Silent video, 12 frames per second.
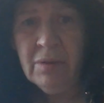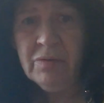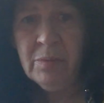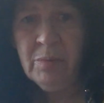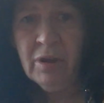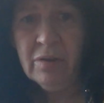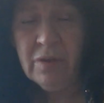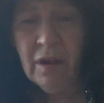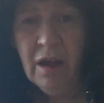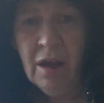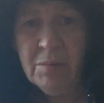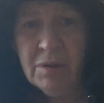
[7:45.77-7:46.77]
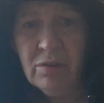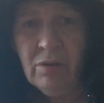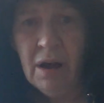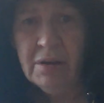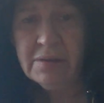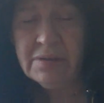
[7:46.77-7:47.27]
of the book that the
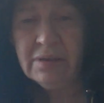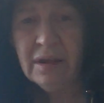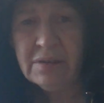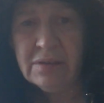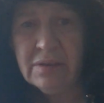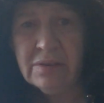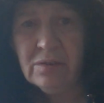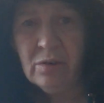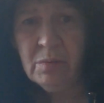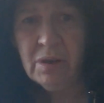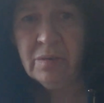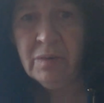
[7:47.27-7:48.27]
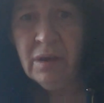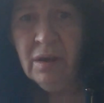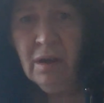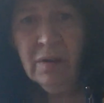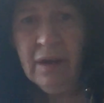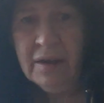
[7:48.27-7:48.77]
Quran is the next instalment.
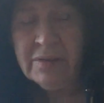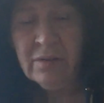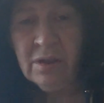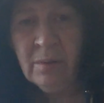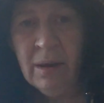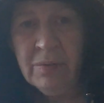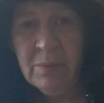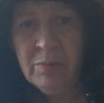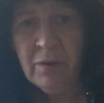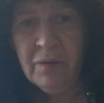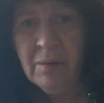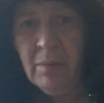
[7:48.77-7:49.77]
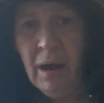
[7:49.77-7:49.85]
That is not the way of the Prophet